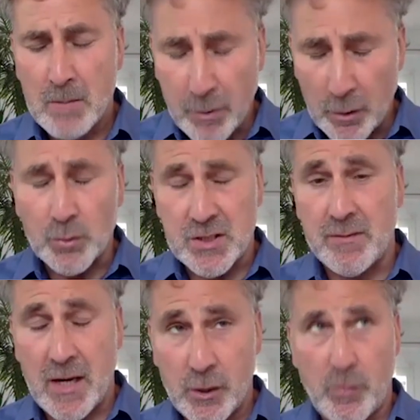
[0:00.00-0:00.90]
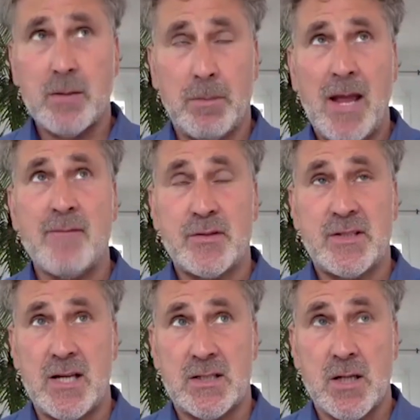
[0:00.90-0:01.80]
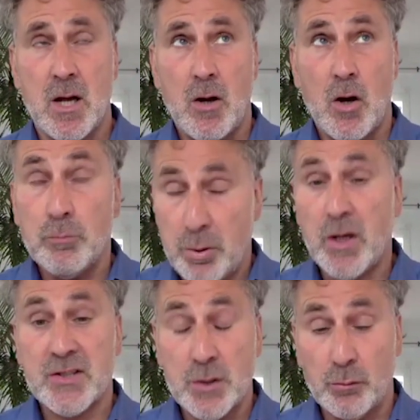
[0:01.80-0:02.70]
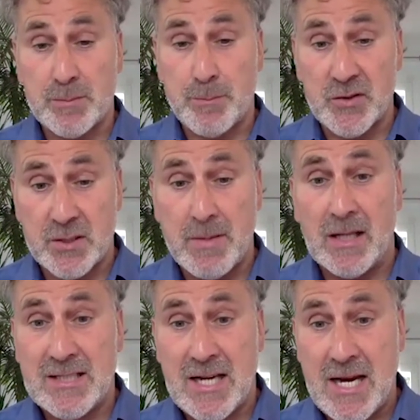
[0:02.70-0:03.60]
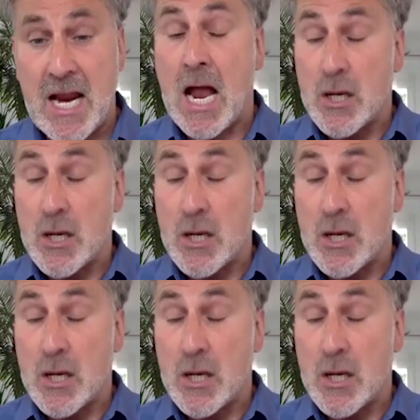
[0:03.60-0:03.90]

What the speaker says: but also the incredible emphasis on personal responsibility,